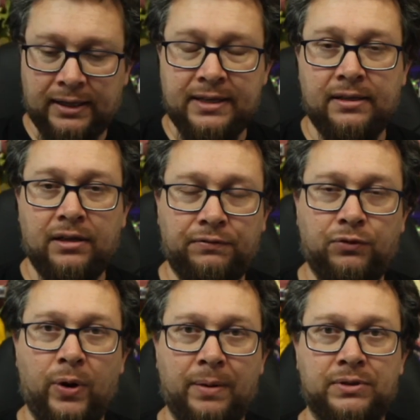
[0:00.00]
least another
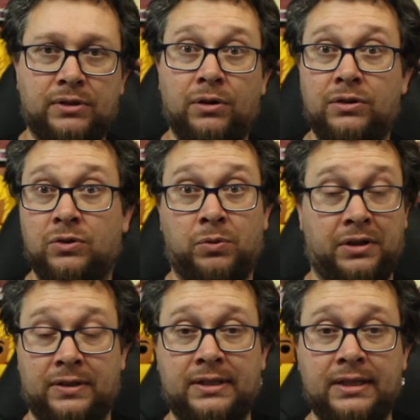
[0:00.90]
four episodes or
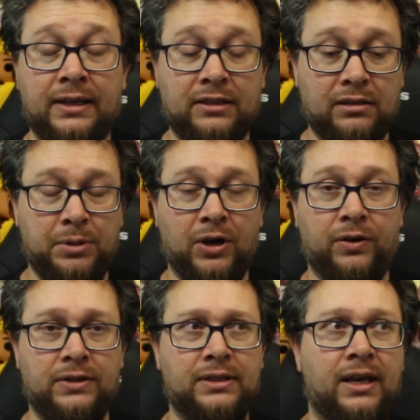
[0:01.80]
another six, to be
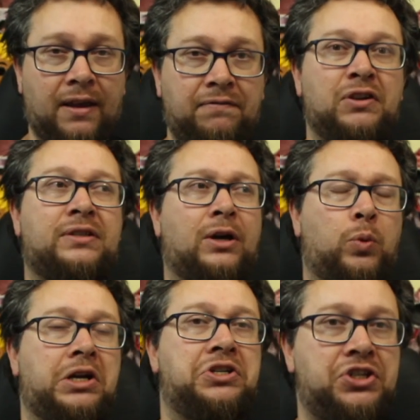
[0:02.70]
honest. It feels like
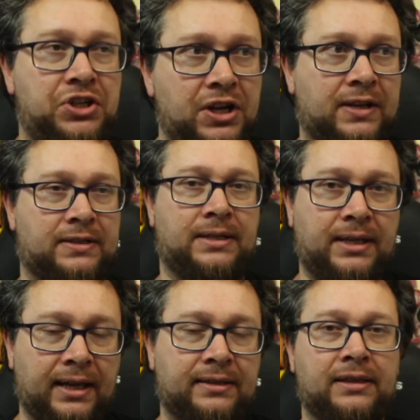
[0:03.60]
we're just
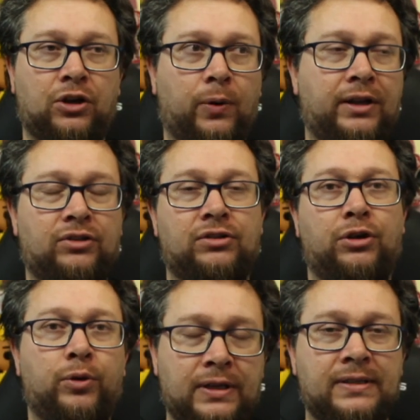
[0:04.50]
getting going to
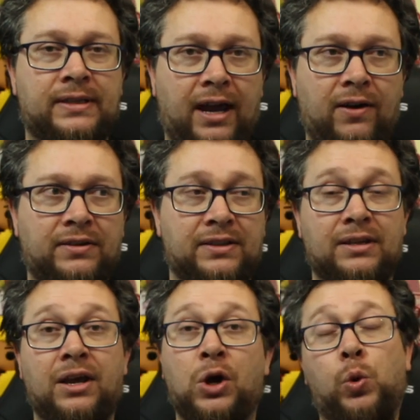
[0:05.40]
knowing these characters
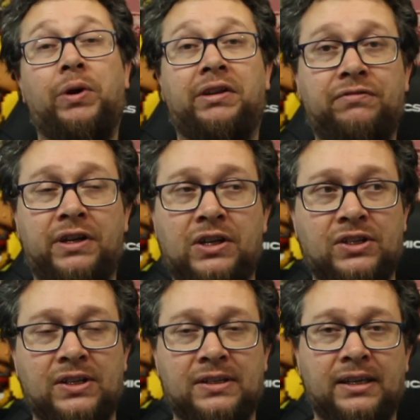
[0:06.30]
when it
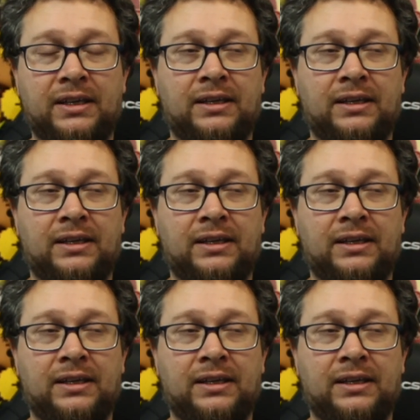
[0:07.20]
finishes.